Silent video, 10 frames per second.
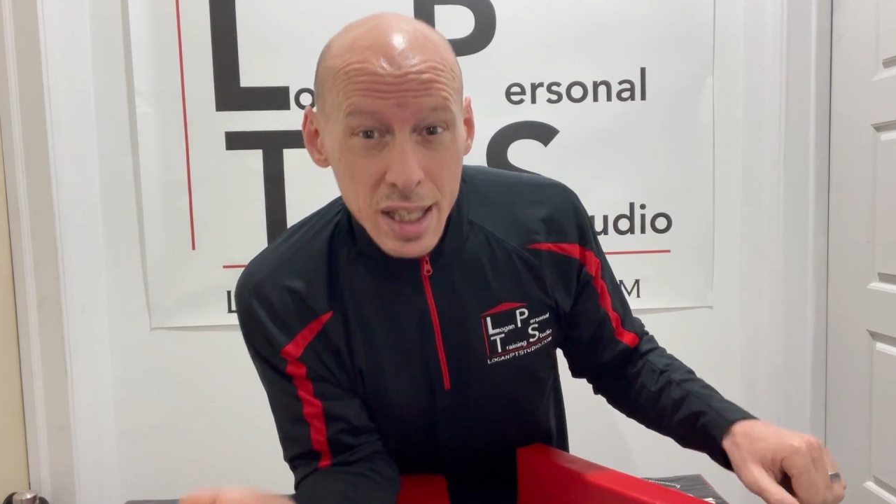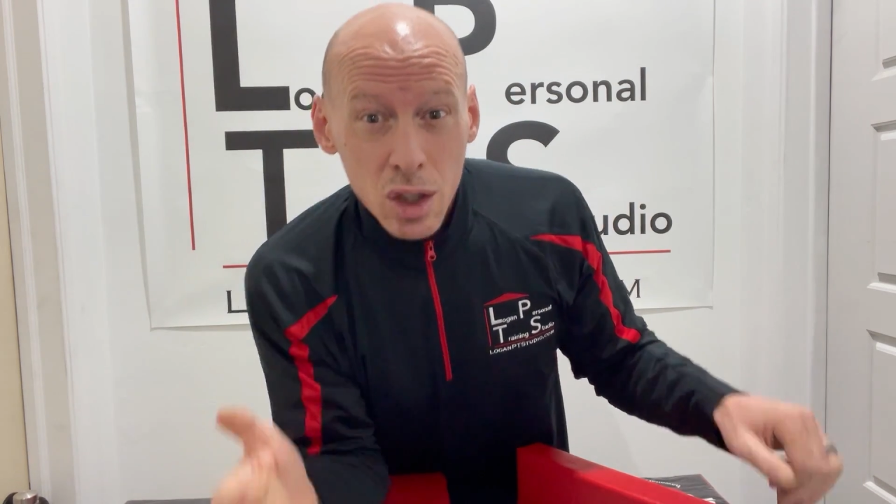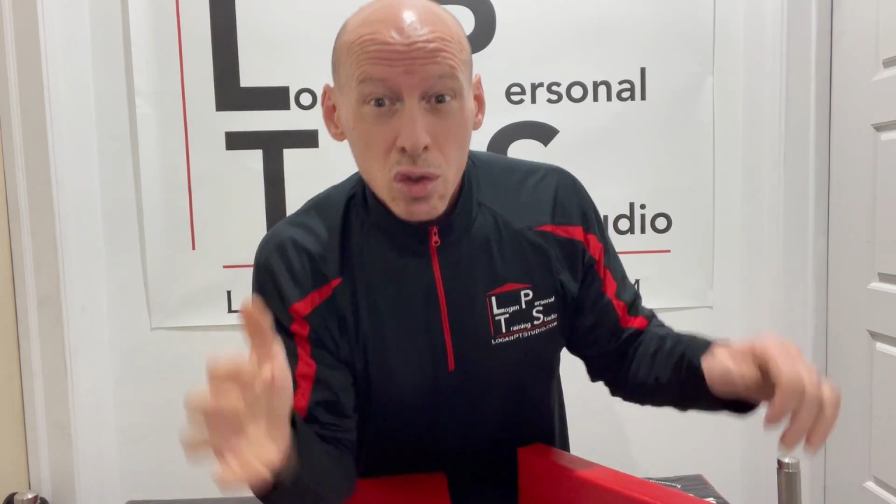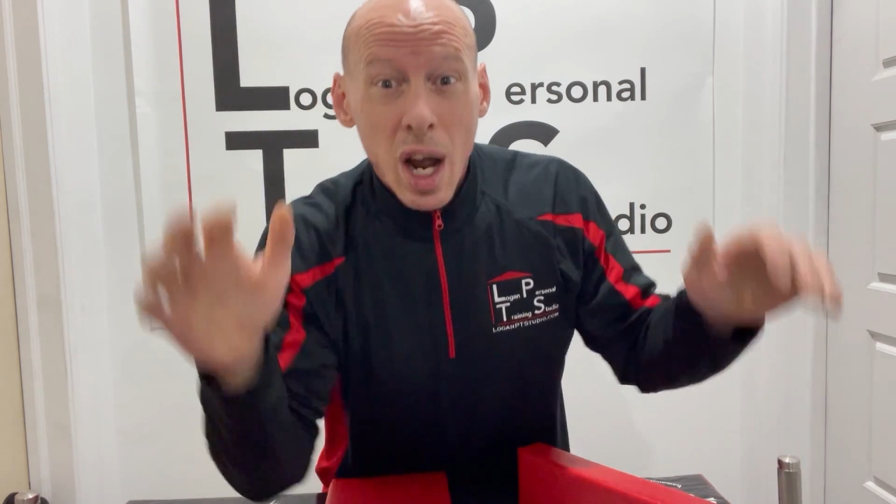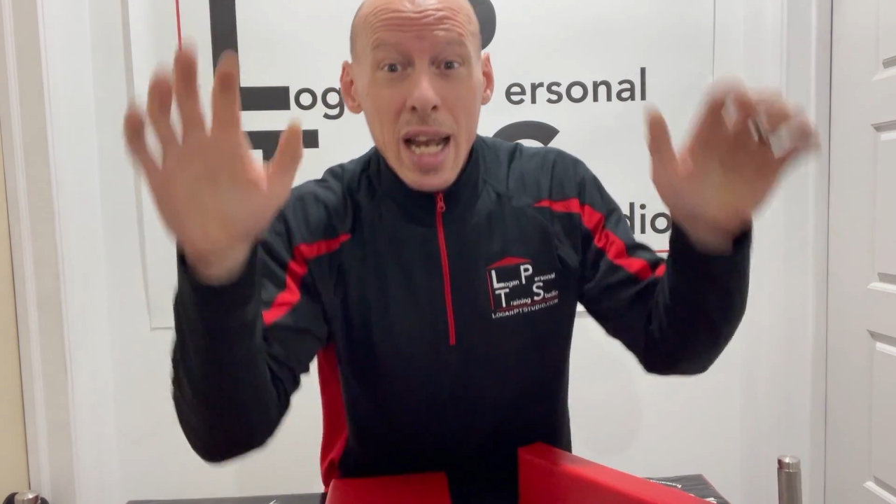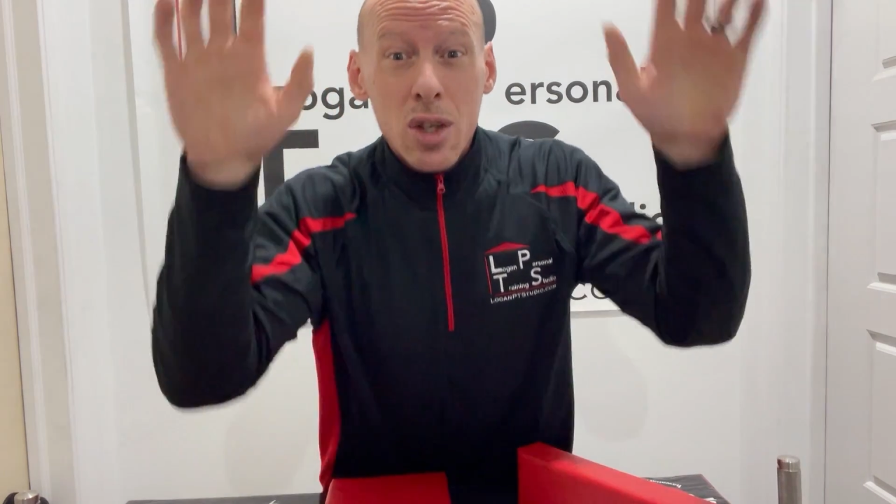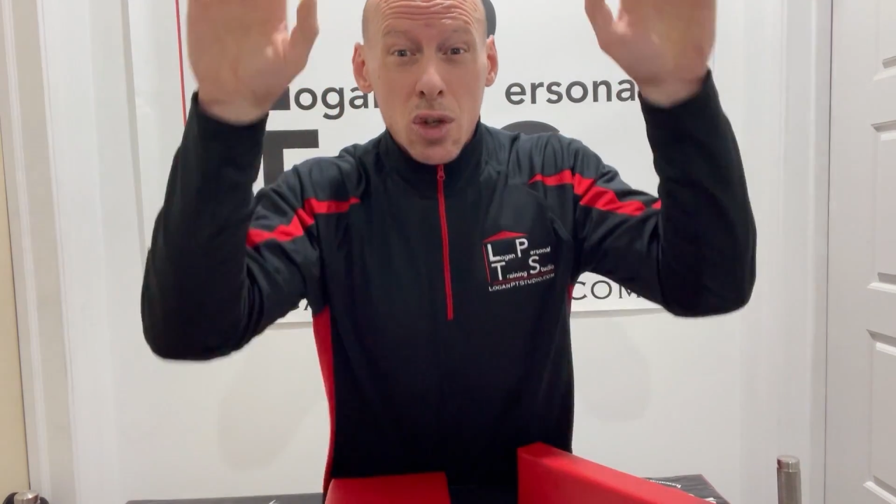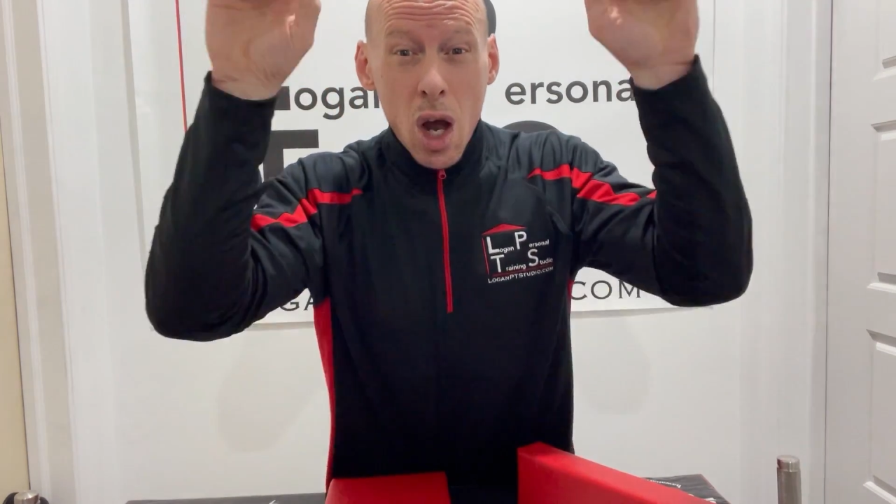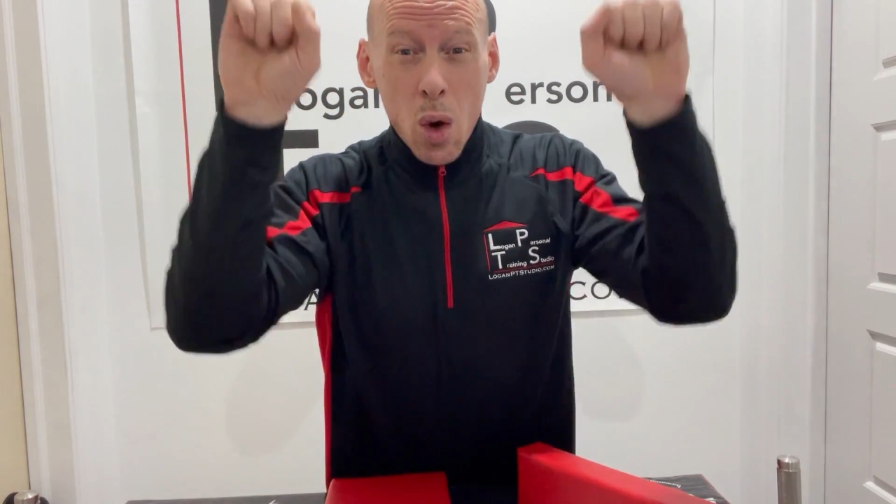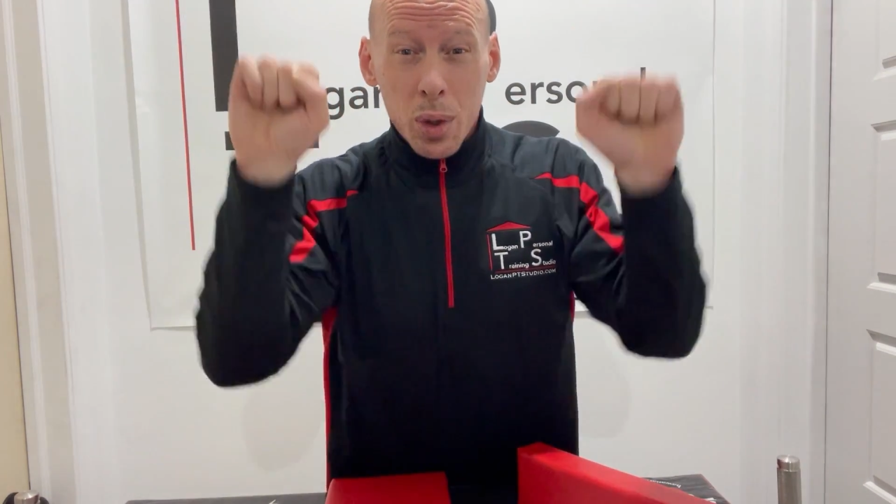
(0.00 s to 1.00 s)
in the right
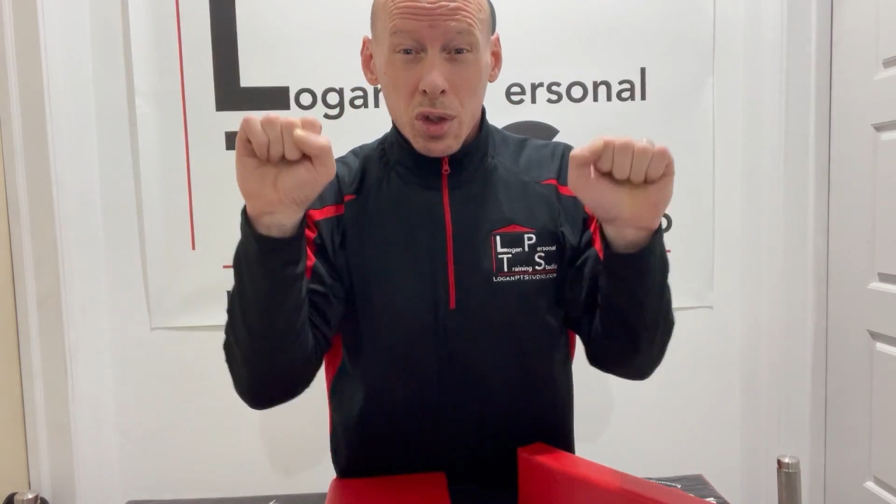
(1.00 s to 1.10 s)
zone,